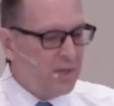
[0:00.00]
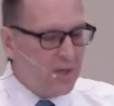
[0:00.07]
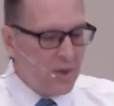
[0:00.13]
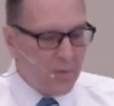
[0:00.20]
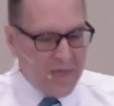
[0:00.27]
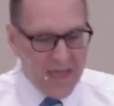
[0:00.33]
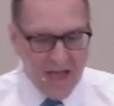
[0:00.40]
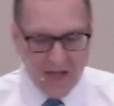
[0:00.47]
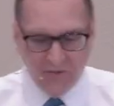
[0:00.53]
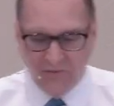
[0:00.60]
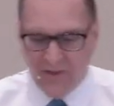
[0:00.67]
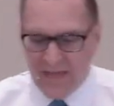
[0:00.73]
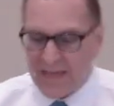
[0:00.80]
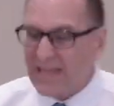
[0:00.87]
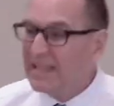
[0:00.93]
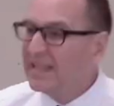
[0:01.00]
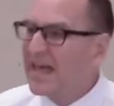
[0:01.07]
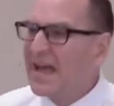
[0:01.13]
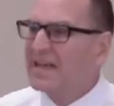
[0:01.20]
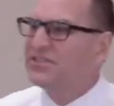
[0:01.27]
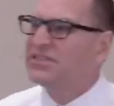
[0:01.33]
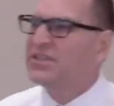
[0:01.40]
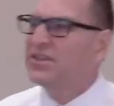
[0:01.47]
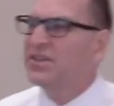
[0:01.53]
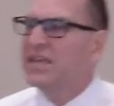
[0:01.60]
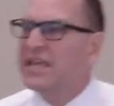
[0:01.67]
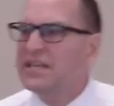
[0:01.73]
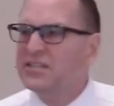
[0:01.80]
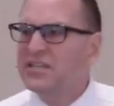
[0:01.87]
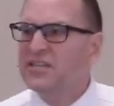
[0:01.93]
We have class
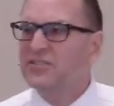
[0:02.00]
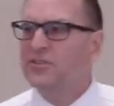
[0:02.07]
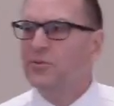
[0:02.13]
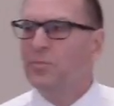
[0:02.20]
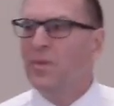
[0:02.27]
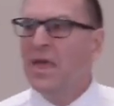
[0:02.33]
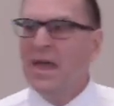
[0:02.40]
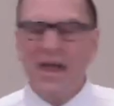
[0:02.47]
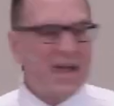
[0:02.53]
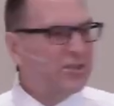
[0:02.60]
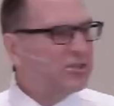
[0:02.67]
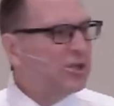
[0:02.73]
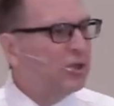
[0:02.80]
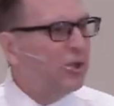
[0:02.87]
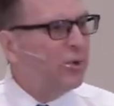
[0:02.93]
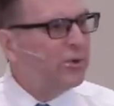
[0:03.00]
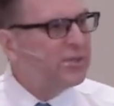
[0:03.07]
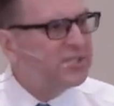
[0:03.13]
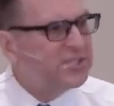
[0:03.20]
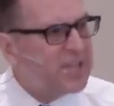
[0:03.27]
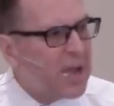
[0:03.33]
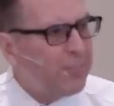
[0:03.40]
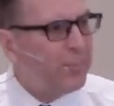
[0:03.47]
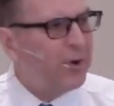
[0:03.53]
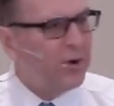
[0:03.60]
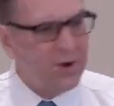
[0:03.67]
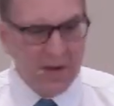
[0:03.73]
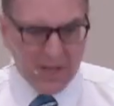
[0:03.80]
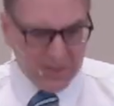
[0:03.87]
elitism at the Lord's Supper.